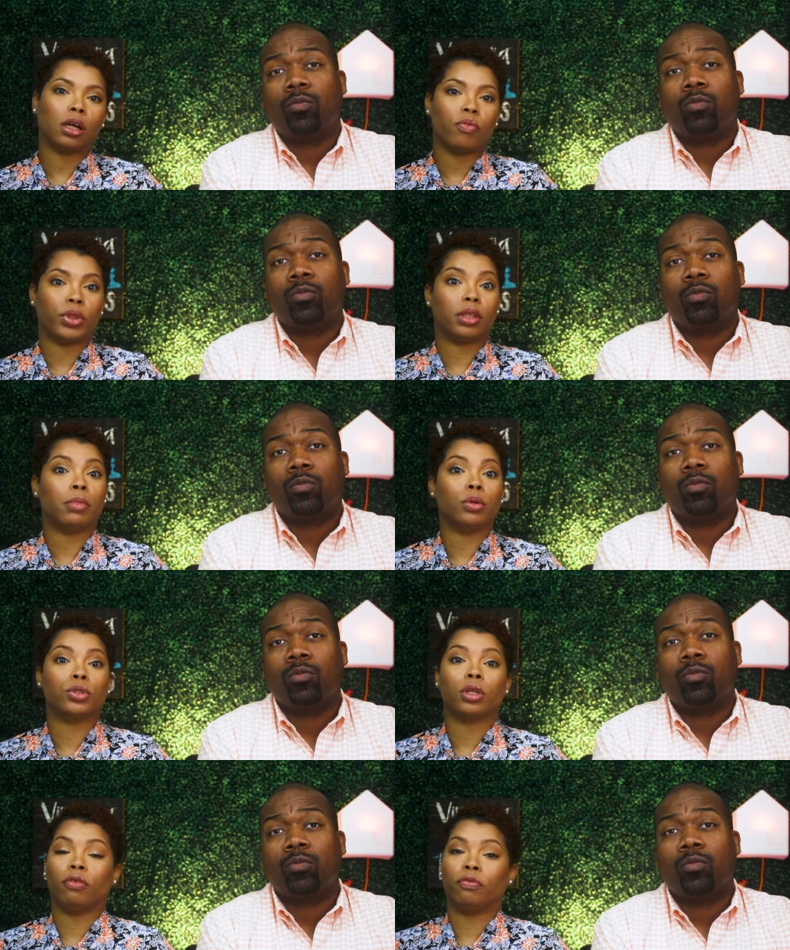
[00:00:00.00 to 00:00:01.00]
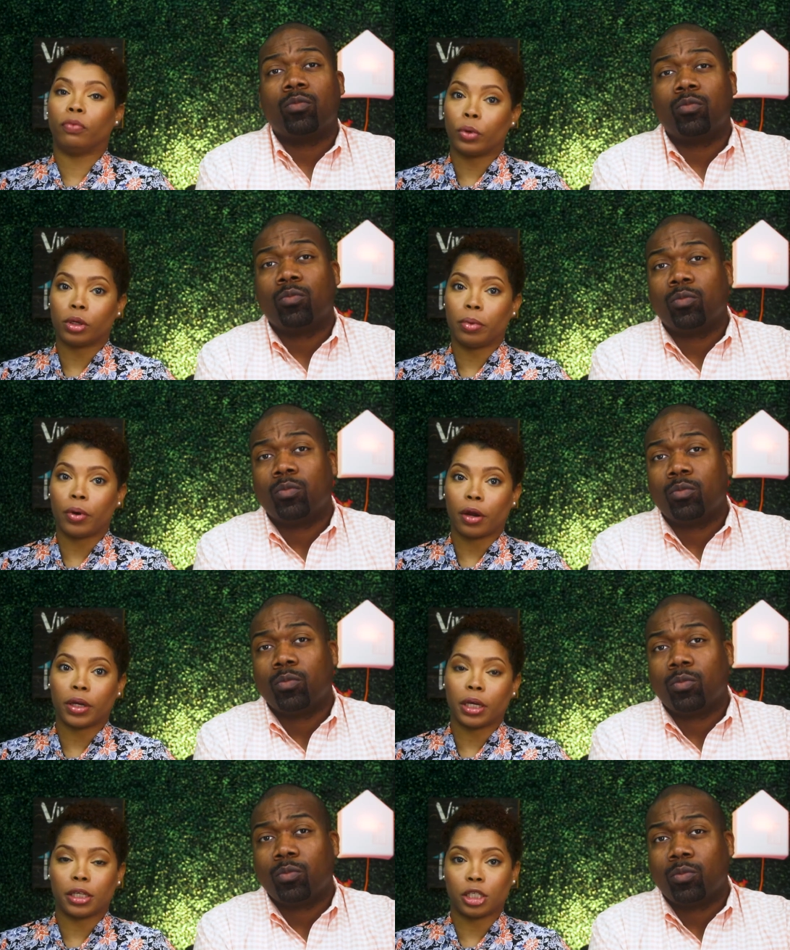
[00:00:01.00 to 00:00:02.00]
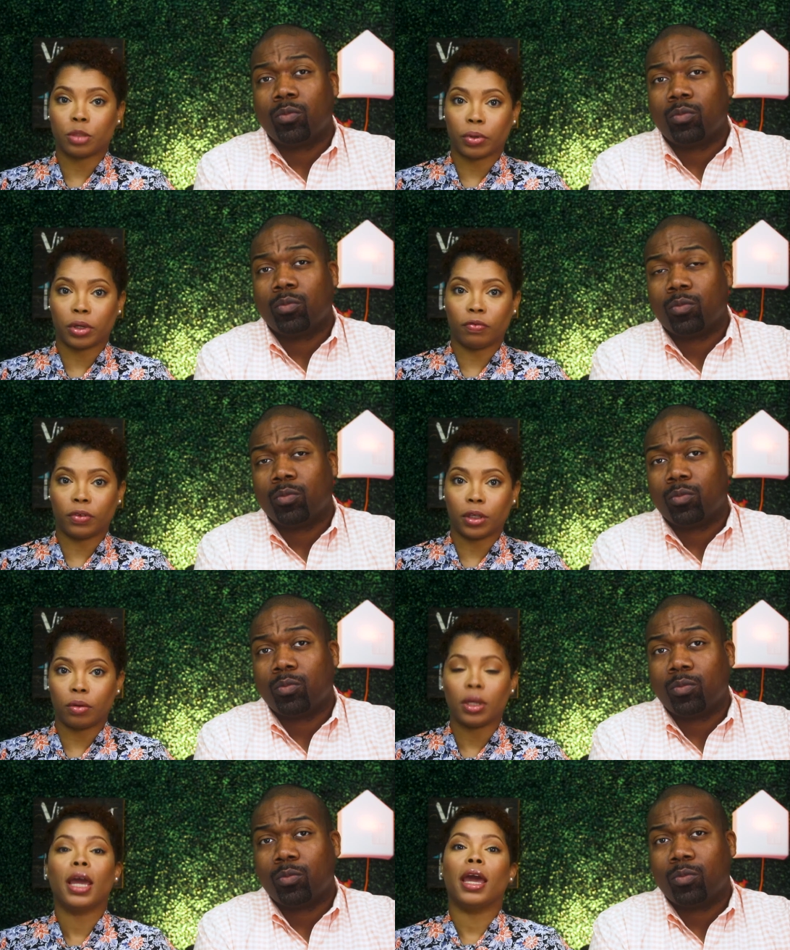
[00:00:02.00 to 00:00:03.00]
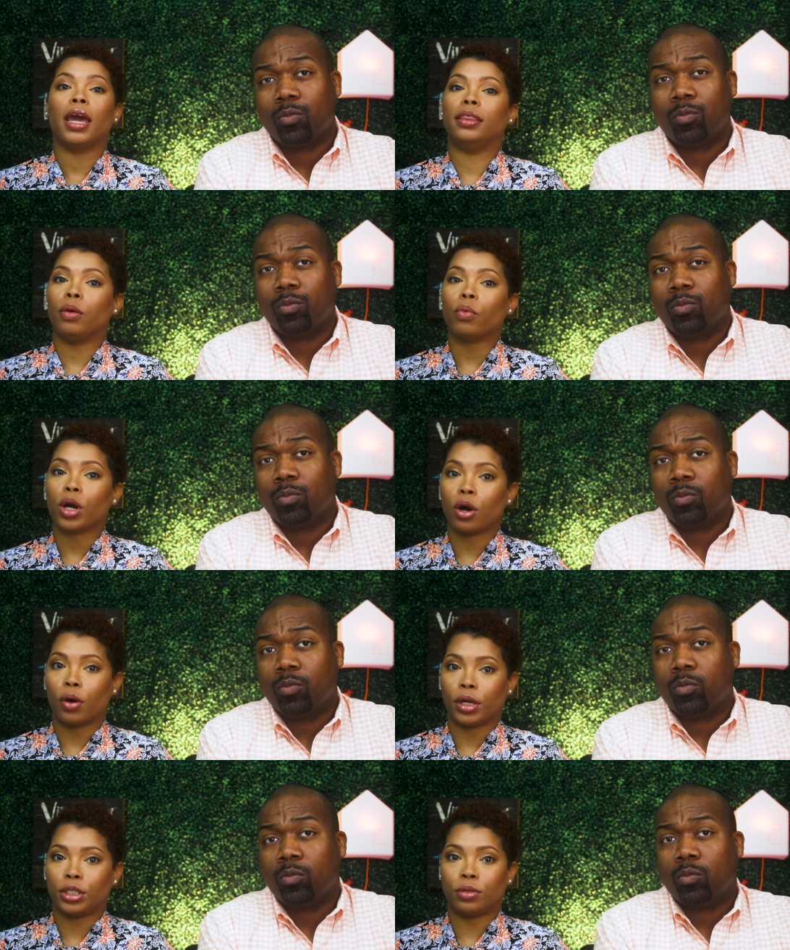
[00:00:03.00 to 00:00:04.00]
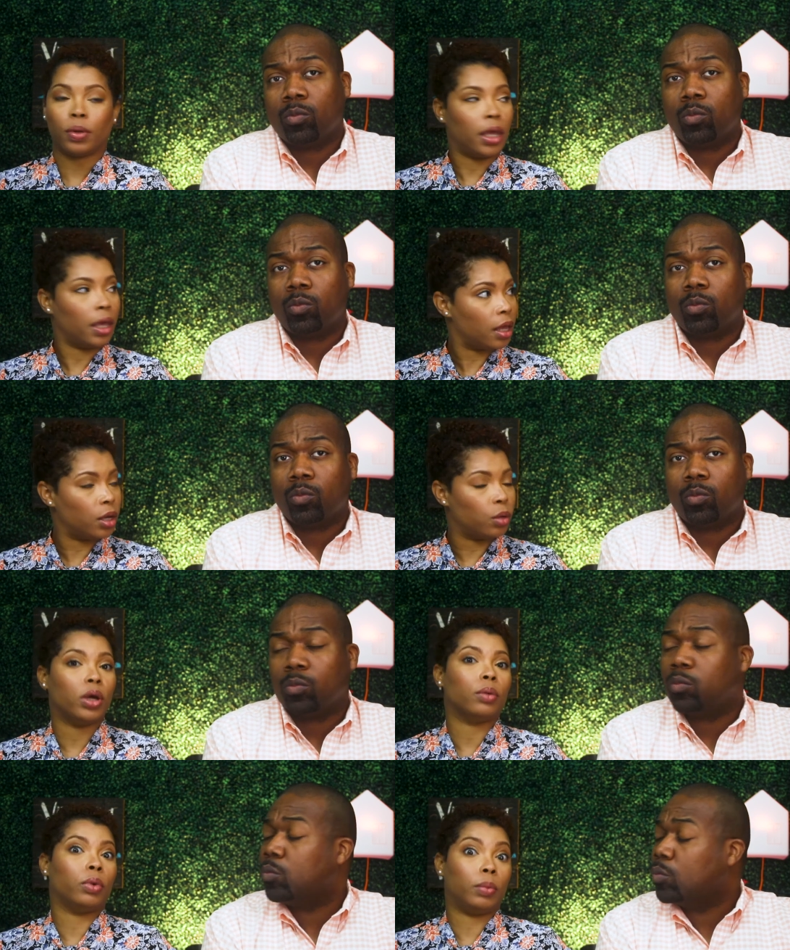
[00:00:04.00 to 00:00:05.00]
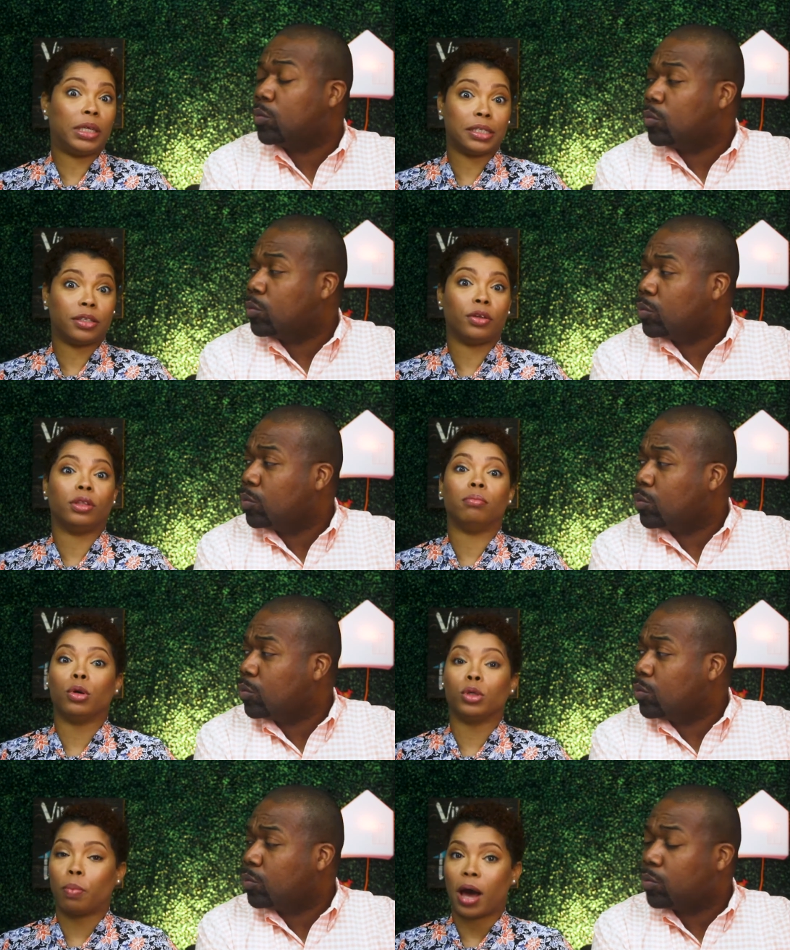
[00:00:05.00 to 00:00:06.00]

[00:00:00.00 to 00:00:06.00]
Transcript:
Speaker 1: off with the most affordable area in Springfield, and then we're going to end with what we consider the most